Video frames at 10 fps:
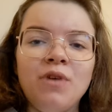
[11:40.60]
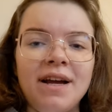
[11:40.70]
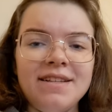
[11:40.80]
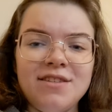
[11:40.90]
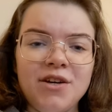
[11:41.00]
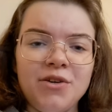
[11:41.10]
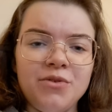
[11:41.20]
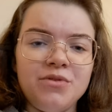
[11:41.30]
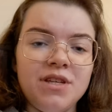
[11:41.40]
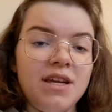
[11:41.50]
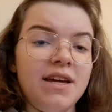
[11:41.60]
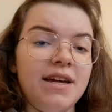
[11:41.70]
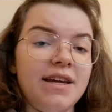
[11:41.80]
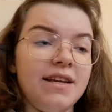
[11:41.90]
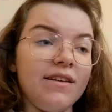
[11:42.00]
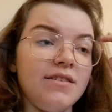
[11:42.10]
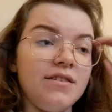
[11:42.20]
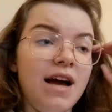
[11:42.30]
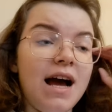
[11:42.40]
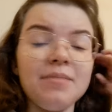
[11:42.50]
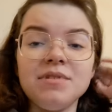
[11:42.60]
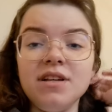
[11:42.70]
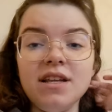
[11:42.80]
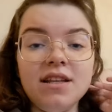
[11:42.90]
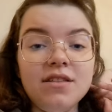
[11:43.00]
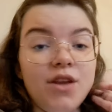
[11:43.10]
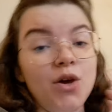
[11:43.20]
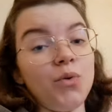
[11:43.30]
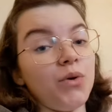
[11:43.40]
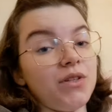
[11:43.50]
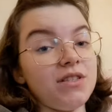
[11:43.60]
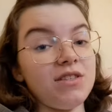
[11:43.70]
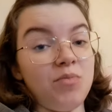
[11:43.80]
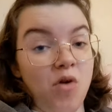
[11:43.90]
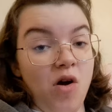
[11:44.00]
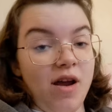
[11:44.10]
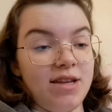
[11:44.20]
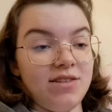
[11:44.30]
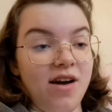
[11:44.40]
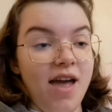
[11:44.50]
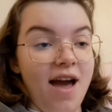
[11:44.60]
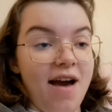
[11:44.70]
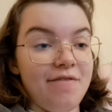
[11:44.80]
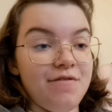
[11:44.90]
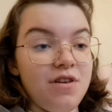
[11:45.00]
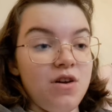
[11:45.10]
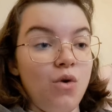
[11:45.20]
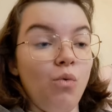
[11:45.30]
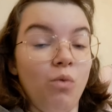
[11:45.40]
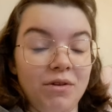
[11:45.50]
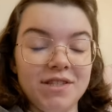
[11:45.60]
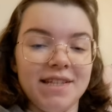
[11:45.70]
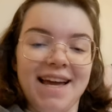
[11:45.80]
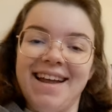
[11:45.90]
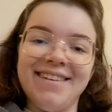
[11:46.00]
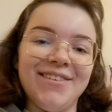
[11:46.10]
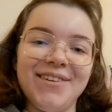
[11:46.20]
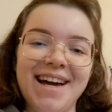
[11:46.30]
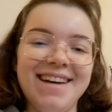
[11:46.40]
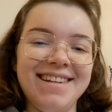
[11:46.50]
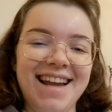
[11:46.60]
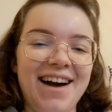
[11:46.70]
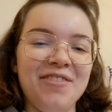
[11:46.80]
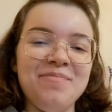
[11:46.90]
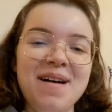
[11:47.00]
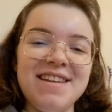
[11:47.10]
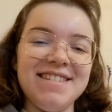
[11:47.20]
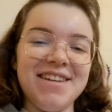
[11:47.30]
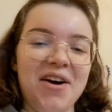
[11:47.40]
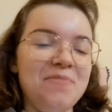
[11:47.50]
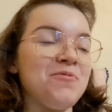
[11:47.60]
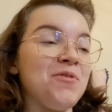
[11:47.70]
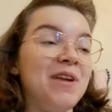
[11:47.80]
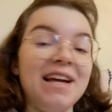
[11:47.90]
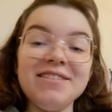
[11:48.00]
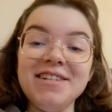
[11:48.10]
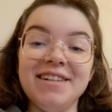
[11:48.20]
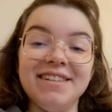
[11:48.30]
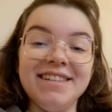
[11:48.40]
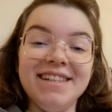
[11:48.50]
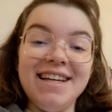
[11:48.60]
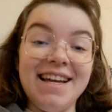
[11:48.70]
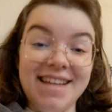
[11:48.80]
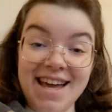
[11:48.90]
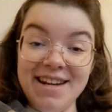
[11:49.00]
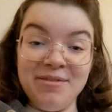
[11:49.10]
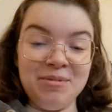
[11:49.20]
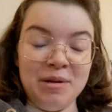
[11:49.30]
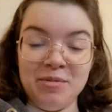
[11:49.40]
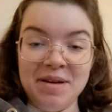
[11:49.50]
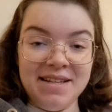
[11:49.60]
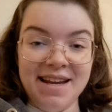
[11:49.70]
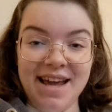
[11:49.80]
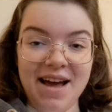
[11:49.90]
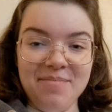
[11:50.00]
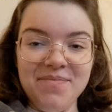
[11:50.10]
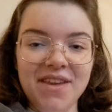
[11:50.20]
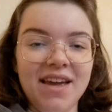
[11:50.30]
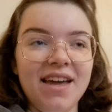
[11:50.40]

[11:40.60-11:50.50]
Right, so to absolutely no one's surprise, I have once again not getting out of bed in time for a lecture. Again, it was supposed to be at 10 a.m.